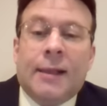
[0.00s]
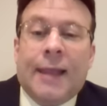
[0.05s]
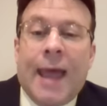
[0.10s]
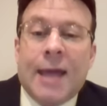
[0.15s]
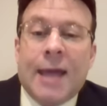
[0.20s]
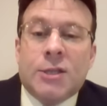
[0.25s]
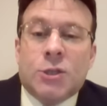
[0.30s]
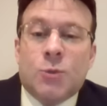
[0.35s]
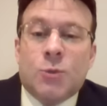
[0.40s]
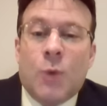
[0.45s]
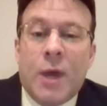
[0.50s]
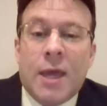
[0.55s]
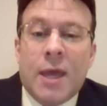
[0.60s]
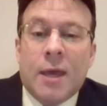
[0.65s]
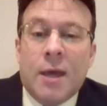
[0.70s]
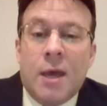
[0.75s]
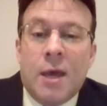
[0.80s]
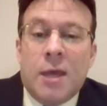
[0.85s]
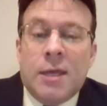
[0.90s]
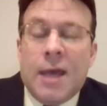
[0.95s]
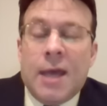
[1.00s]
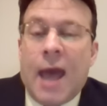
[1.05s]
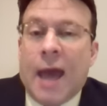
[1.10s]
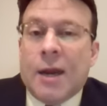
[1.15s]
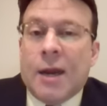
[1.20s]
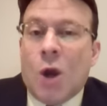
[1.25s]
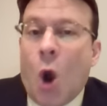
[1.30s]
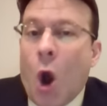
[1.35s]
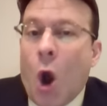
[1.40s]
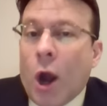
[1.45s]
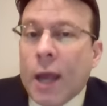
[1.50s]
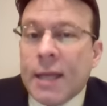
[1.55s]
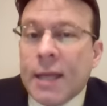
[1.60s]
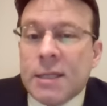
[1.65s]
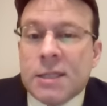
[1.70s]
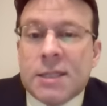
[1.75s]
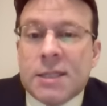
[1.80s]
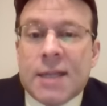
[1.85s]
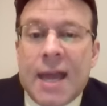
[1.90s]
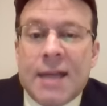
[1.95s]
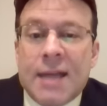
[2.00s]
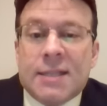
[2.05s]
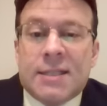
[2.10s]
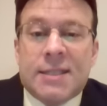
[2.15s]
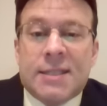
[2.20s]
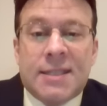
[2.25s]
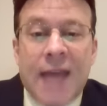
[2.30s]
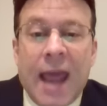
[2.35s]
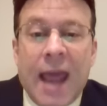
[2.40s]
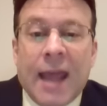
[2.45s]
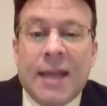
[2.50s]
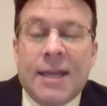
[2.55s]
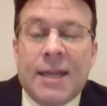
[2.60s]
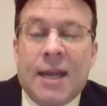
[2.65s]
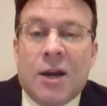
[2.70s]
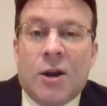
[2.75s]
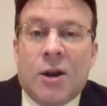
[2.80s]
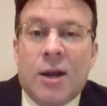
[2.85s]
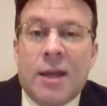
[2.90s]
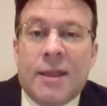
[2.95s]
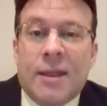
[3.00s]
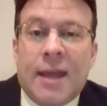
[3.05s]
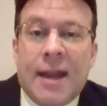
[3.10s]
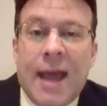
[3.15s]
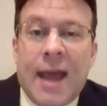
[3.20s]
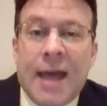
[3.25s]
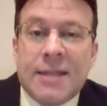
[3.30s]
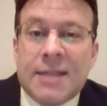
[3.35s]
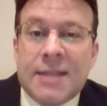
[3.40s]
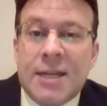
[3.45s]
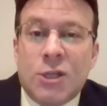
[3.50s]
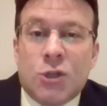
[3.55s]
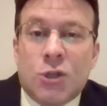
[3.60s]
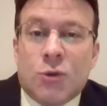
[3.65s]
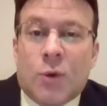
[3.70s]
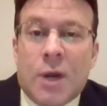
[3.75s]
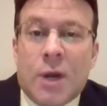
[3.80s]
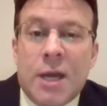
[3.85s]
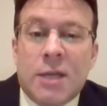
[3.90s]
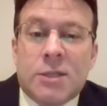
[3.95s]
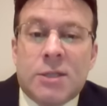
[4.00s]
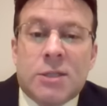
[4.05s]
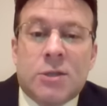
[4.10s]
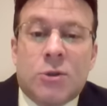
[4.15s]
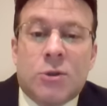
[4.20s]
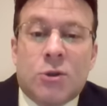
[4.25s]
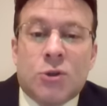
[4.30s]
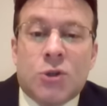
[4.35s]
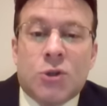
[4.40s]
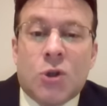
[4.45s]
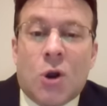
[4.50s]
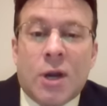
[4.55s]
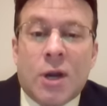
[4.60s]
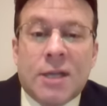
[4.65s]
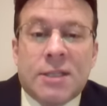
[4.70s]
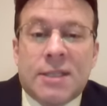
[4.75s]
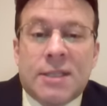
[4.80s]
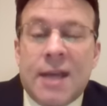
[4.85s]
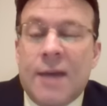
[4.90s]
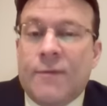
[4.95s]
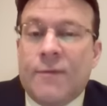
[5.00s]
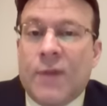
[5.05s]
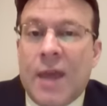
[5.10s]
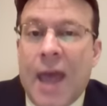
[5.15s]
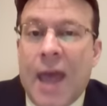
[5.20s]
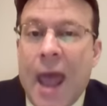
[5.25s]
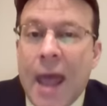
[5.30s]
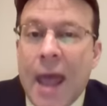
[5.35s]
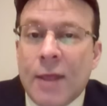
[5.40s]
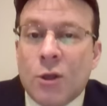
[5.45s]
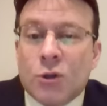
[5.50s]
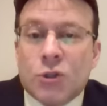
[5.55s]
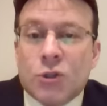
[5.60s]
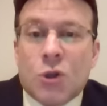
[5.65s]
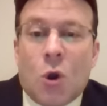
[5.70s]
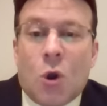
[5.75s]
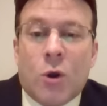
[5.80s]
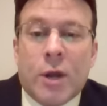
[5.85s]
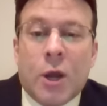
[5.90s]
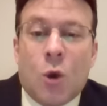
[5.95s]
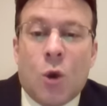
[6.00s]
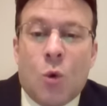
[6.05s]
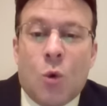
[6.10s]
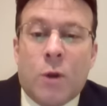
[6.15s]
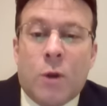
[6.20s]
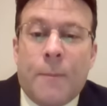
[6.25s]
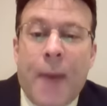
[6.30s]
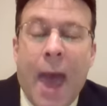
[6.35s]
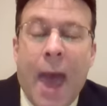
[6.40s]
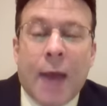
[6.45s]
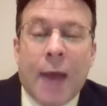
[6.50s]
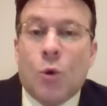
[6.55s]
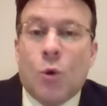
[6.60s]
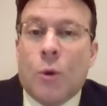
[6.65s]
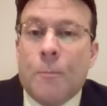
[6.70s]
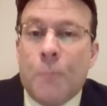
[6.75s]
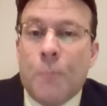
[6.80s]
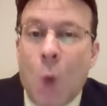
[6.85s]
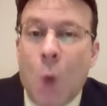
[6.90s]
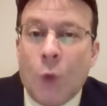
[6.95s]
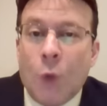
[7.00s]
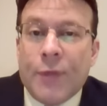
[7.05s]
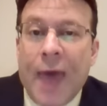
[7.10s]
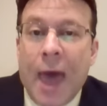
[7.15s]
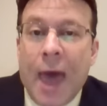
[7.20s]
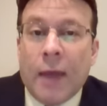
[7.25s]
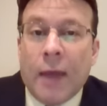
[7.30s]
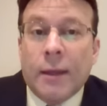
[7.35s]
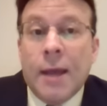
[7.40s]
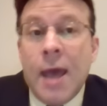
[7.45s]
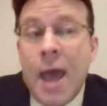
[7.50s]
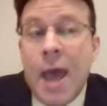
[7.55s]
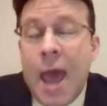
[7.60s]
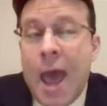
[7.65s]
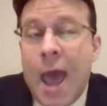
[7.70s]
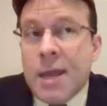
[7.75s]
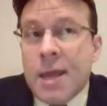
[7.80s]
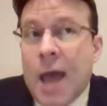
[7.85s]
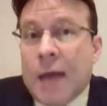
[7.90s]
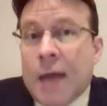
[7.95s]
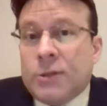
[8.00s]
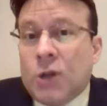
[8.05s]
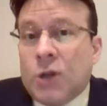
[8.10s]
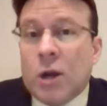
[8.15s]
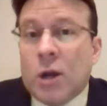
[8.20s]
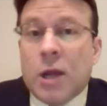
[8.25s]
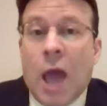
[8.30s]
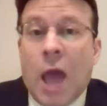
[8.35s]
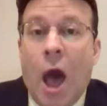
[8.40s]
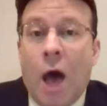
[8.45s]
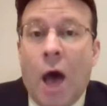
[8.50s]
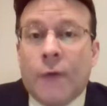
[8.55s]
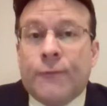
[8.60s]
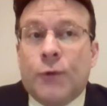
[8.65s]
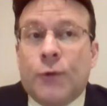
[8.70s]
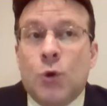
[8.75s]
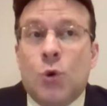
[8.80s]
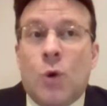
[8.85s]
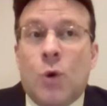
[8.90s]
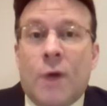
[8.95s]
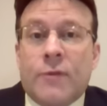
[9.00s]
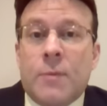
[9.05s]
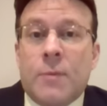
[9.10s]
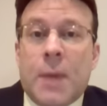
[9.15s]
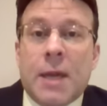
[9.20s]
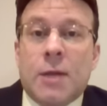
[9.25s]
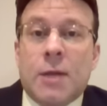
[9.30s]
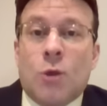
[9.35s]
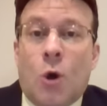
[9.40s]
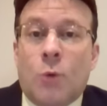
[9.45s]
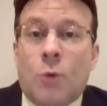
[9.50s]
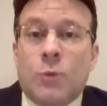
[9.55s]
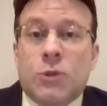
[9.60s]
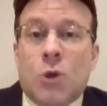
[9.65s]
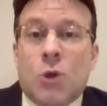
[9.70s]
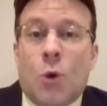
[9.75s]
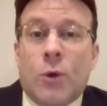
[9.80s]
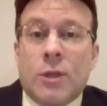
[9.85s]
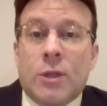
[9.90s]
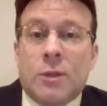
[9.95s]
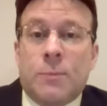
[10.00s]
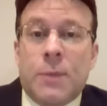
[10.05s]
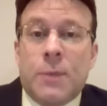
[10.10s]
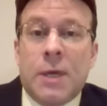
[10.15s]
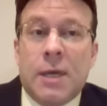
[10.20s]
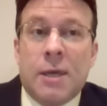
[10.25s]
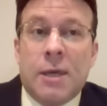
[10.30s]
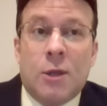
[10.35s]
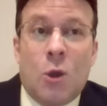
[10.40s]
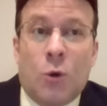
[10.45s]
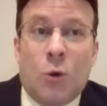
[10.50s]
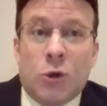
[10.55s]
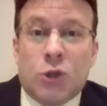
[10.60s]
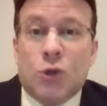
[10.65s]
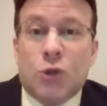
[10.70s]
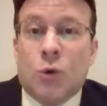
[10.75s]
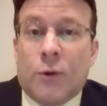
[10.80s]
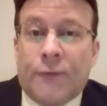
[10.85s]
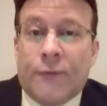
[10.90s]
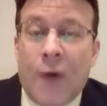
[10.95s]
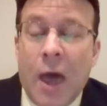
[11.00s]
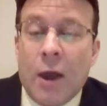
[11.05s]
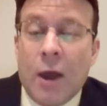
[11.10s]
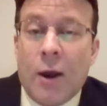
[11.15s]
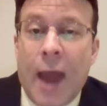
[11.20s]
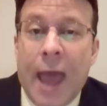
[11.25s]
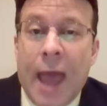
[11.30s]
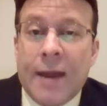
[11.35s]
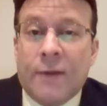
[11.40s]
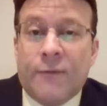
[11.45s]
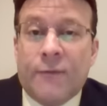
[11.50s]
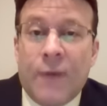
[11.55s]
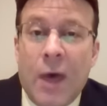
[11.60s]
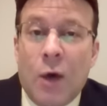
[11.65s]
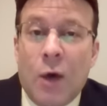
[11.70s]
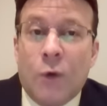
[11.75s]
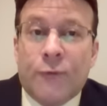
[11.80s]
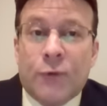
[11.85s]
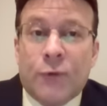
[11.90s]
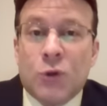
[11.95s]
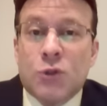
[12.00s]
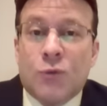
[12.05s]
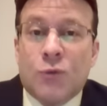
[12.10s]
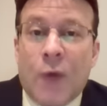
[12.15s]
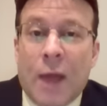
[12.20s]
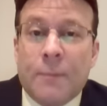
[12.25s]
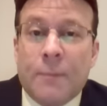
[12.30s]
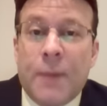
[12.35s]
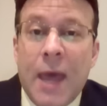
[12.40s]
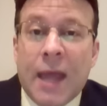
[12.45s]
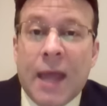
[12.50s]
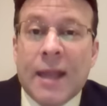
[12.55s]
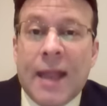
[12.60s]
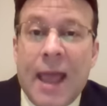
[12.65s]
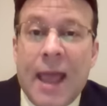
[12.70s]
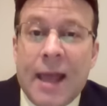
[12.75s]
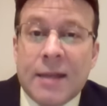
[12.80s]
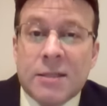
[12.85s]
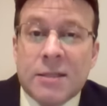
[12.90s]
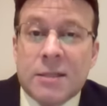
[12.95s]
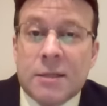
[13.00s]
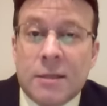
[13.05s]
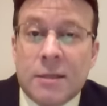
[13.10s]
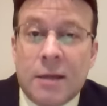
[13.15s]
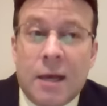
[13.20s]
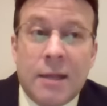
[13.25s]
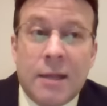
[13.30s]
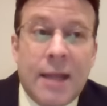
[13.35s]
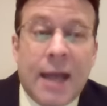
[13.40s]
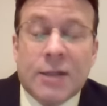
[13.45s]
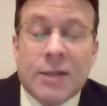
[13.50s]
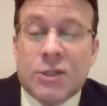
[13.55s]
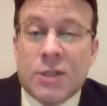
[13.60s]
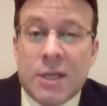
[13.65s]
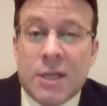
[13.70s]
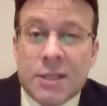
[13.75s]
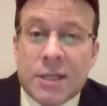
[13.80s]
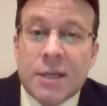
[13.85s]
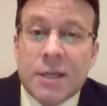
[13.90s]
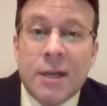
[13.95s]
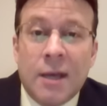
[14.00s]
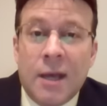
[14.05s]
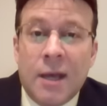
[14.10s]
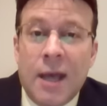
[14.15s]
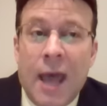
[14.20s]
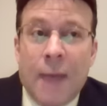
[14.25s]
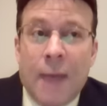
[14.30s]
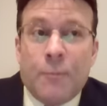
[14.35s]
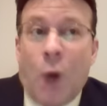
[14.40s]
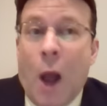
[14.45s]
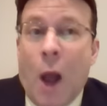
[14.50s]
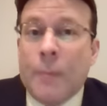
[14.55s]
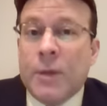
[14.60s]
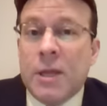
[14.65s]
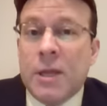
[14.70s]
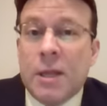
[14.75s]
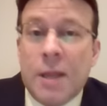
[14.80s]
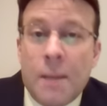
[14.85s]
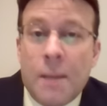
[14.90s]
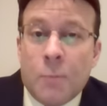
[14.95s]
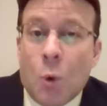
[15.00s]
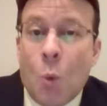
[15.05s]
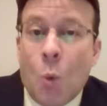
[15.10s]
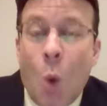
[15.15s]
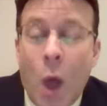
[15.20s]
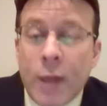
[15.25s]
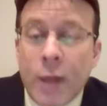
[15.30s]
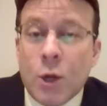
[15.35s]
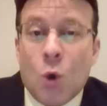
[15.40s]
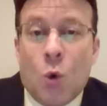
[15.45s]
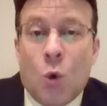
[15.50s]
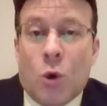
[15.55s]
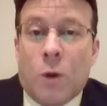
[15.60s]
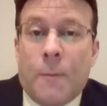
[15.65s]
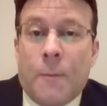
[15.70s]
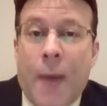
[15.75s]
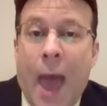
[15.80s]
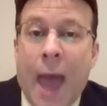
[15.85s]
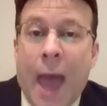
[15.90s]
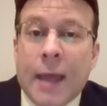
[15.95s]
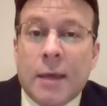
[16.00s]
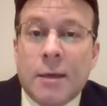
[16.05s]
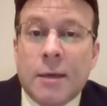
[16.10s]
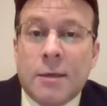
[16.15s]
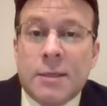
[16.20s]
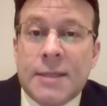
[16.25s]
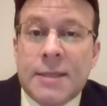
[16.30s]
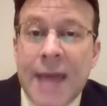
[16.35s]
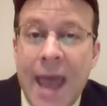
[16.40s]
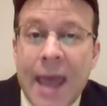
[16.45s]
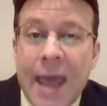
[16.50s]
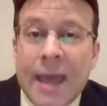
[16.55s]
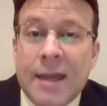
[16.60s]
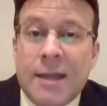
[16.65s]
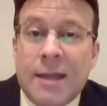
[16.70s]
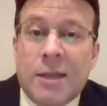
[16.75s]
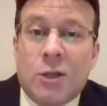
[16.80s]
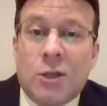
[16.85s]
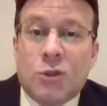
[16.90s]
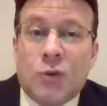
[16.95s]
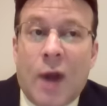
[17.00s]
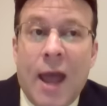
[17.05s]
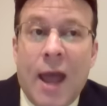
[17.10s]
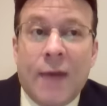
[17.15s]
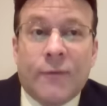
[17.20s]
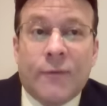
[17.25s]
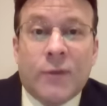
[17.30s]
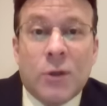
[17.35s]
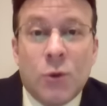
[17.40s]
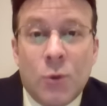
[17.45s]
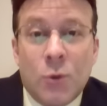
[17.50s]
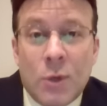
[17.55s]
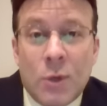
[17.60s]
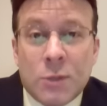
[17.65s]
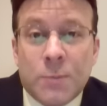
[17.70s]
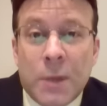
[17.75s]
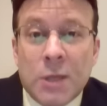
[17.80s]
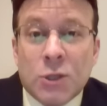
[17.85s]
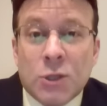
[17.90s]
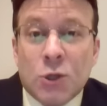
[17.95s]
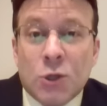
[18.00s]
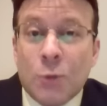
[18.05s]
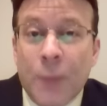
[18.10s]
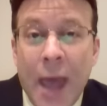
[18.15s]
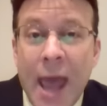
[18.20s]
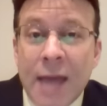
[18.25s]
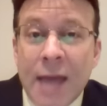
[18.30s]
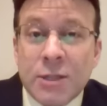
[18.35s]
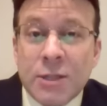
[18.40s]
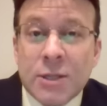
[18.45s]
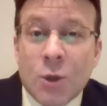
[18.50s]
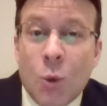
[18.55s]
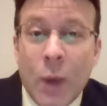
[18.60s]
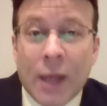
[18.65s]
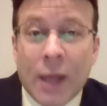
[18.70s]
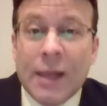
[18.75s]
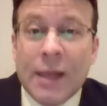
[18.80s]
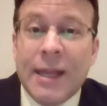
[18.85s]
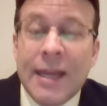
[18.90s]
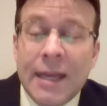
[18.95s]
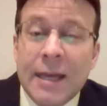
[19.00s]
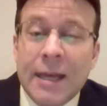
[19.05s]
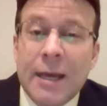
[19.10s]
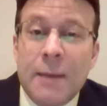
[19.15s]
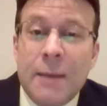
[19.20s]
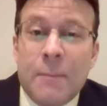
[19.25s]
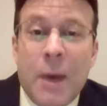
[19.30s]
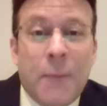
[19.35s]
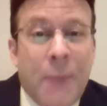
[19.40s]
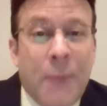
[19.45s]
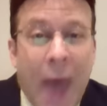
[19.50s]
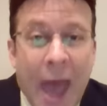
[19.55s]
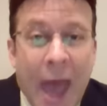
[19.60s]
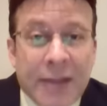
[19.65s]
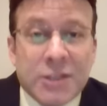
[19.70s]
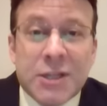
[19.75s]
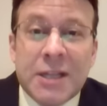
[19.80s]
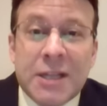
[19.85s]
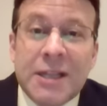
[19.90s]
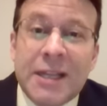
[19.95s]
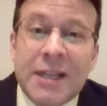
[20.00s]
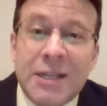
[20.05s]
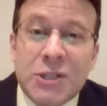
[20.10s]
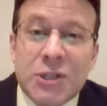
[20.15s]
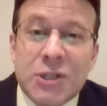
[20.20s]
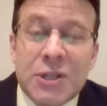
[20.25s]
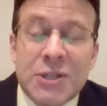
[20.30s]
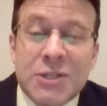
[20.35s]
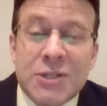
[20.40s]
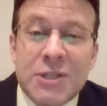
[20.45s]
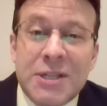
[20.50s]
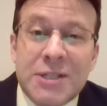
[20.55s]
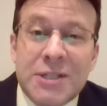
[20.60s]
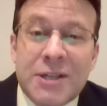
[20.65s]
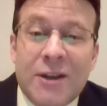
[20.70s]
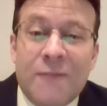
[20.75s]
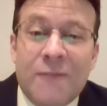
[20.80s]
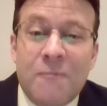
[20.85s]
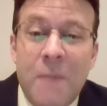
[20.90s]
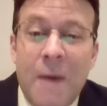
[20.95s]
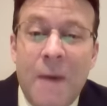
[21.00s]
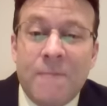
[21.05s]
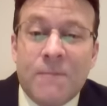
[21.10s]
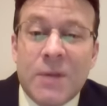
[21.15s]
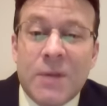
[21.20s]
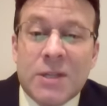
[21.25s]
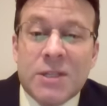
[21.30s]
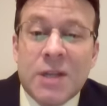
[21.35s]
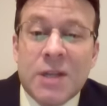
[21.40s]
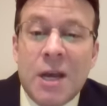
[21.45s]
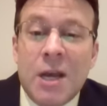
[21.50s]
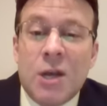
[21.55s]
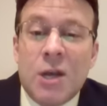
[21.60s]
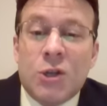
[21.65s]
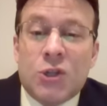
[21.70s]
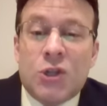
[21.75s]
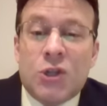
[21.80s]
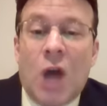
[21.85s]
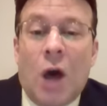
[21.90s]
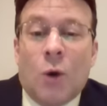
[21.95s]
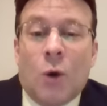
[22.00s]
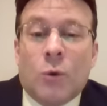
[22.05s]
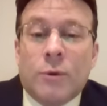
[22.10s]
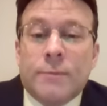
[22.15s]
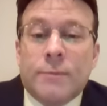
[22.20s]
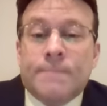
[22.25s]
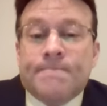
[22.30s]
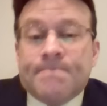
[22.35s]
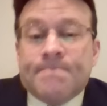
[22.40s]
last week. You got an Oregon State secondary that has injuries to their starting safety and their starting cornerback, who are both out. And you got Jared Goff, who everybody thought was going to be, you know, a surefire NFL first-round pick next season, and probably the number one quarterback taken in the draft, who has been surpassed quickly by Paxton Lynch this season of Memphis. So